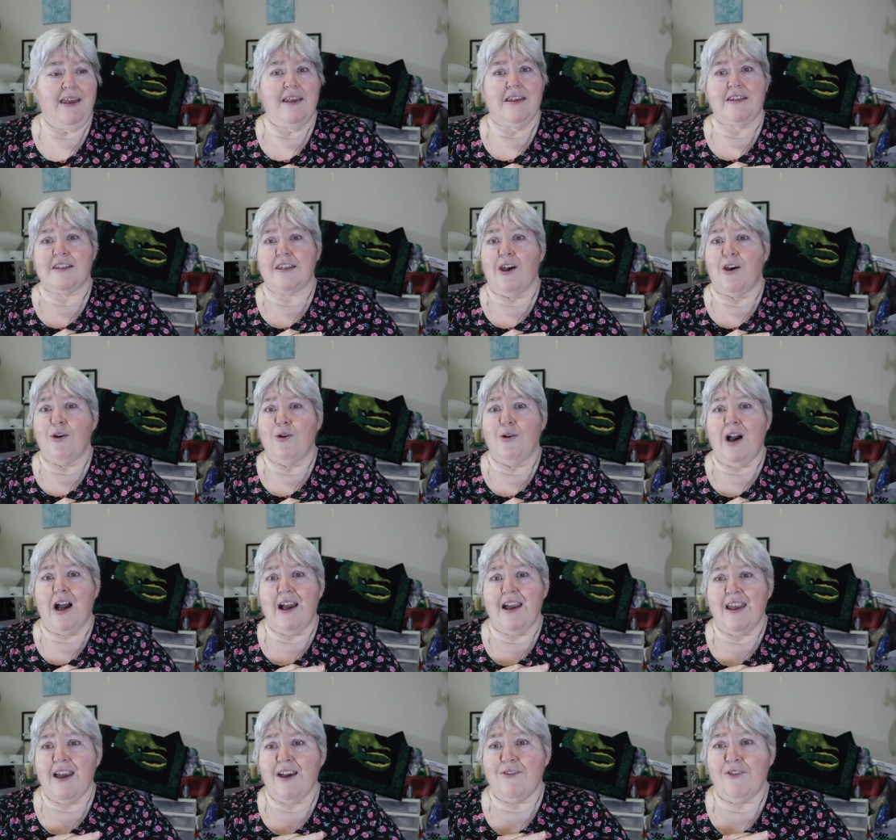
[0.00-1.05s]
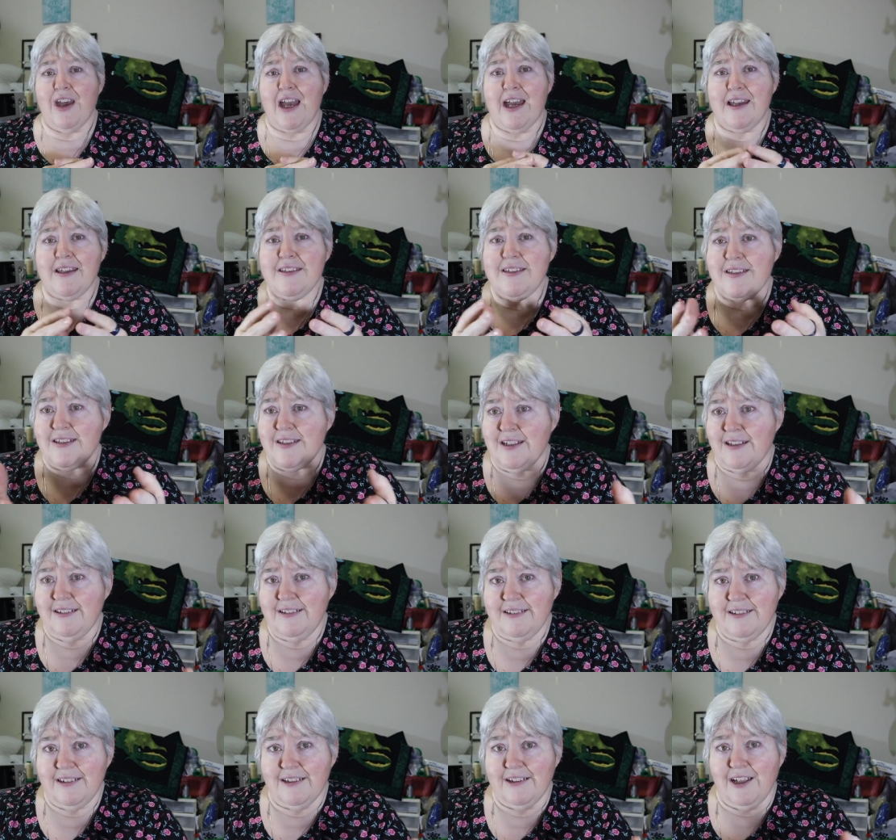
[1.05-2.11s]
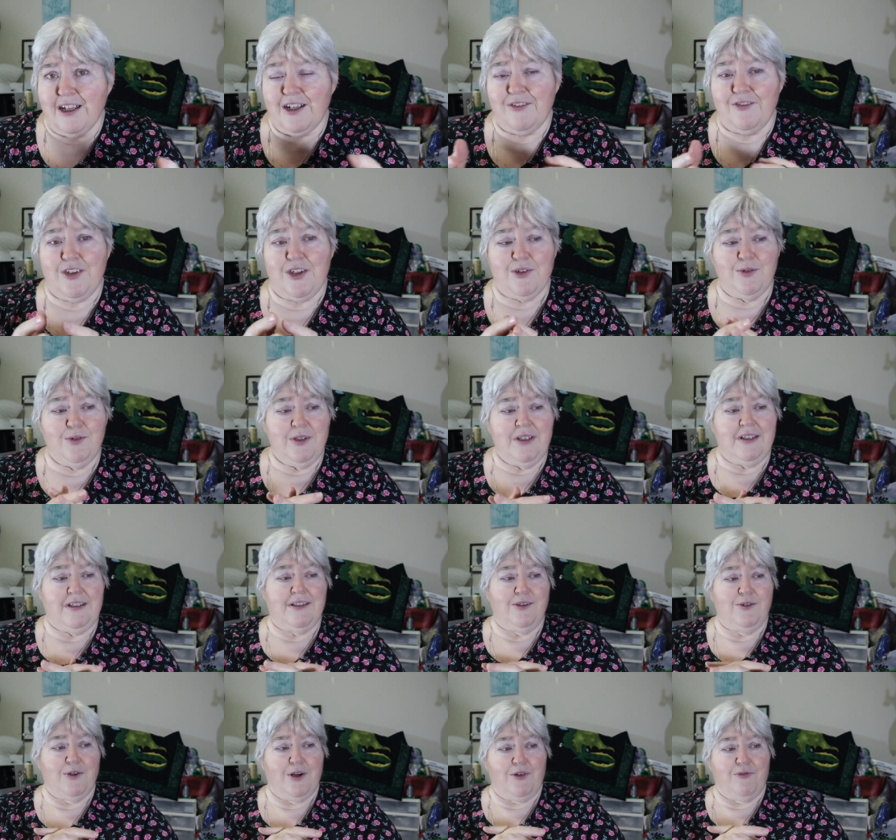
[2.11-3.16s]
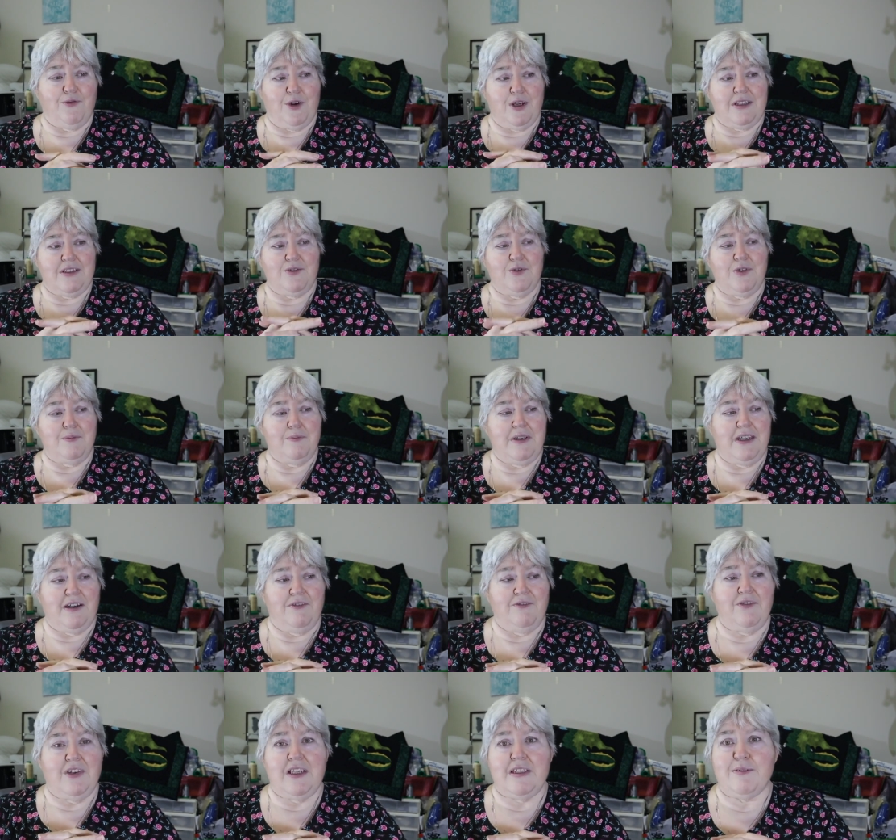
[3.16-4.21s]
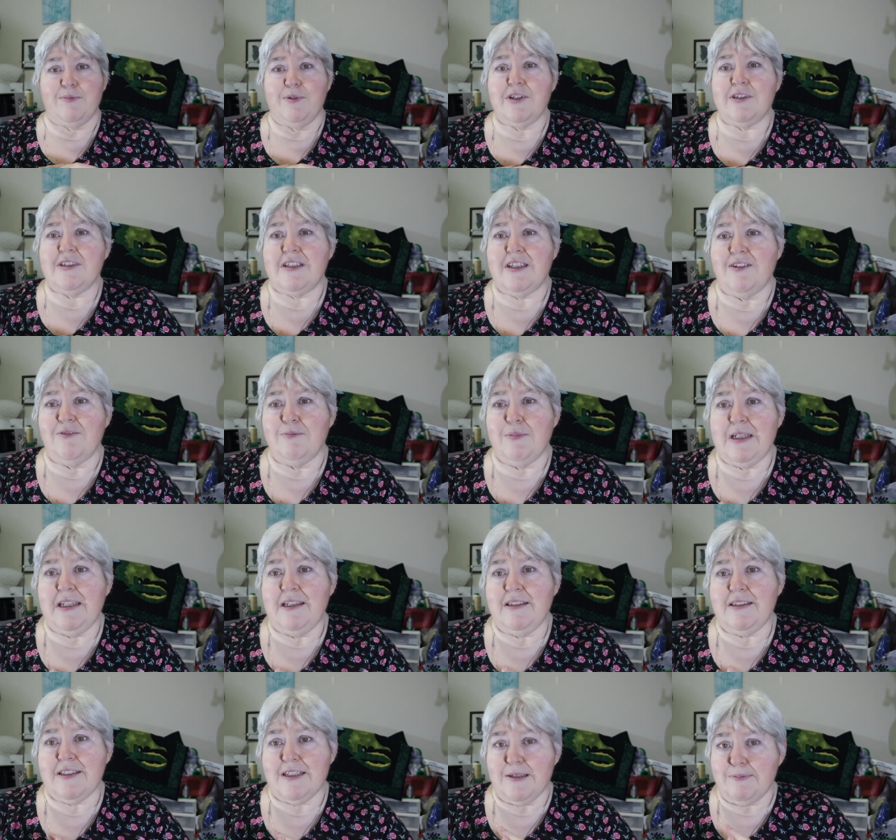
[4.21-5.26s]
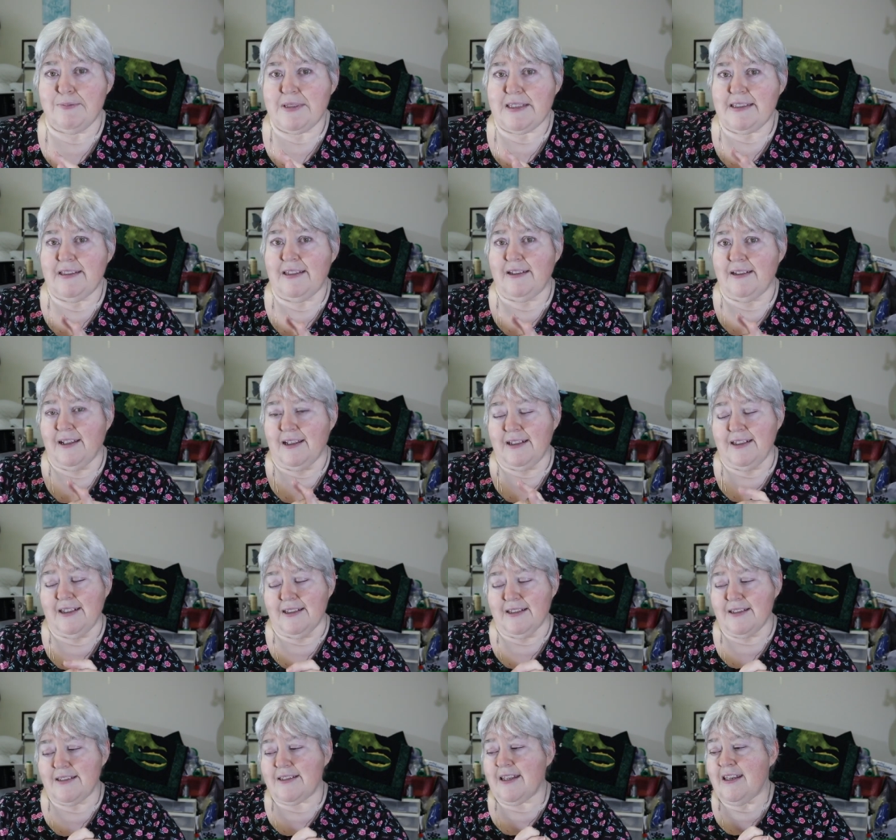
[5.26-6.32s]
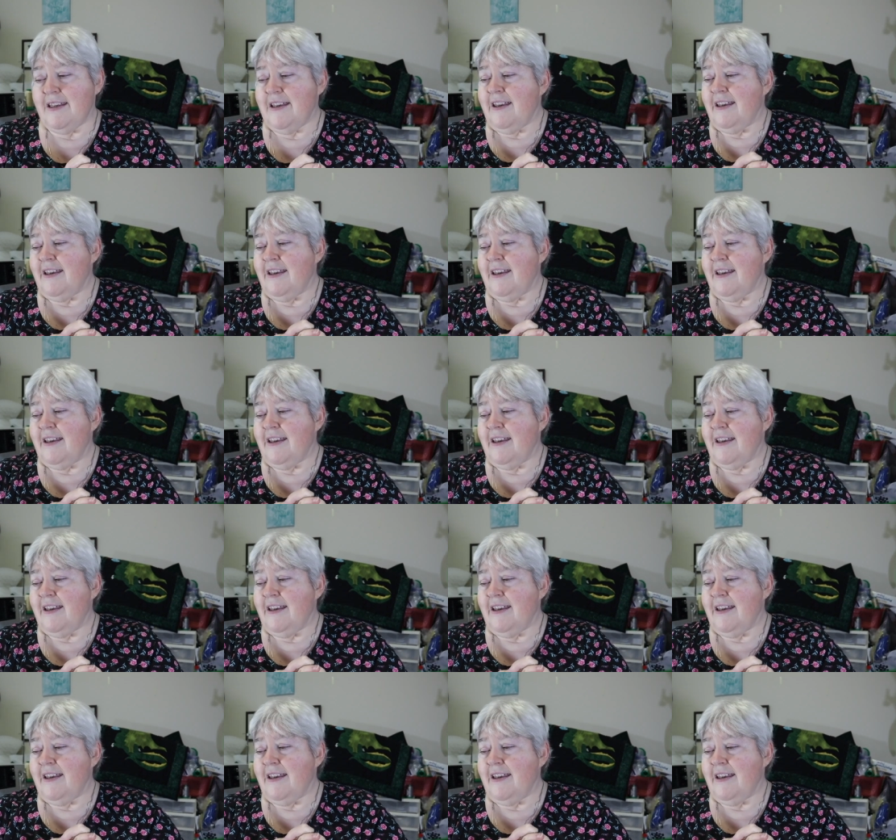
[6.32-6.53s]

So I have asked a lot of you who are friends with me on Facebook to give me tips and ideas,